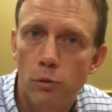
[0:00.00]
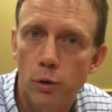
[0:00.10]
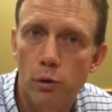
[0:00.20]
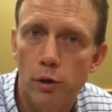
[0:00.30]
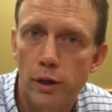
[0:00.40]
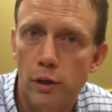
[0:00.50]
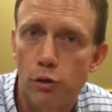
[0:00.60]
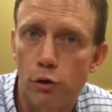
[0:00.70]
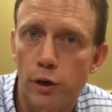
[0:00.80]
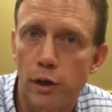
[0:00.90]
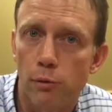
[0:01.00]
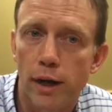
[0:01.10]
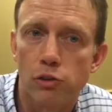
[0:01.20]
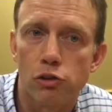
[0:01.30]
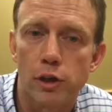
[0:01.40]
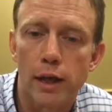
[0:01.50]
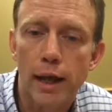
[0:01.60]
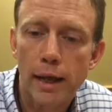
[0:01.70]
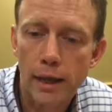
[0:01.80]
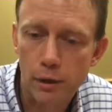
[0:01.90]
We were in the third iteration,
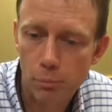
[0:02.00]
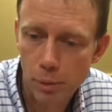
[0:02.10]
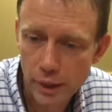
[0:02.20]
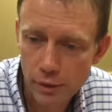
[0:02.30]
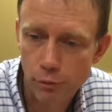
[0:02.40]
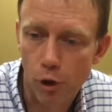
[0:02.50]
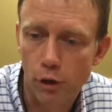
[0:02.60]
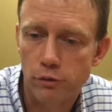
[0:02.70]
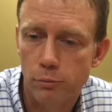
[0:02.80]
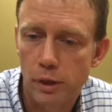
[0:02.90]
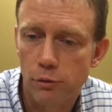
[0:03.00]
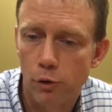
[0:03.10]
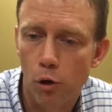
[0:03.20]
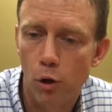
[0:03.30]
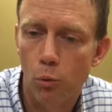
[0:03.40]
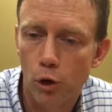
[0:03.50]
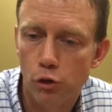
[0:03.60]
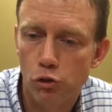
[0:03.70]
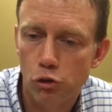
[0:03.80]
and PFOS and PFOA were